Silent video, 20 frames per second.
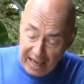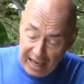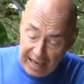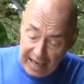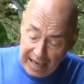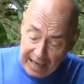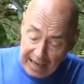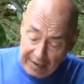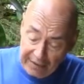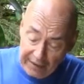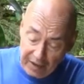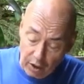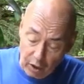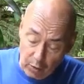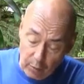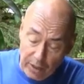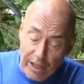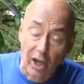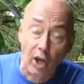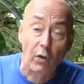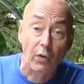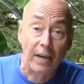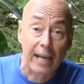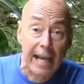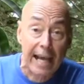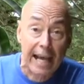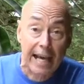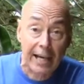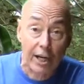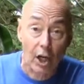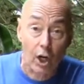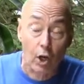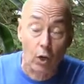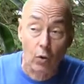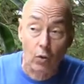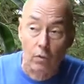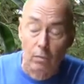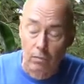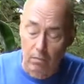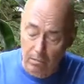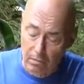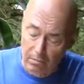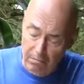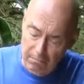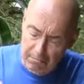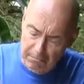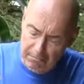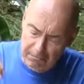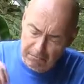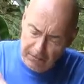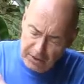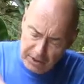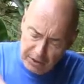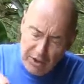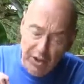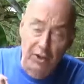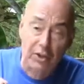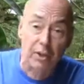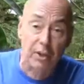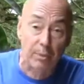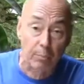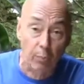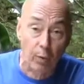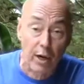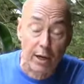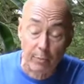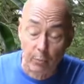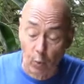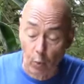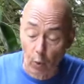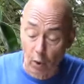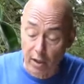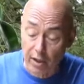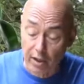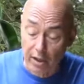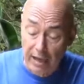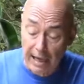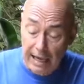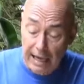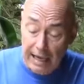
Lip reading: And the Arduino Nano fits into the breadboard,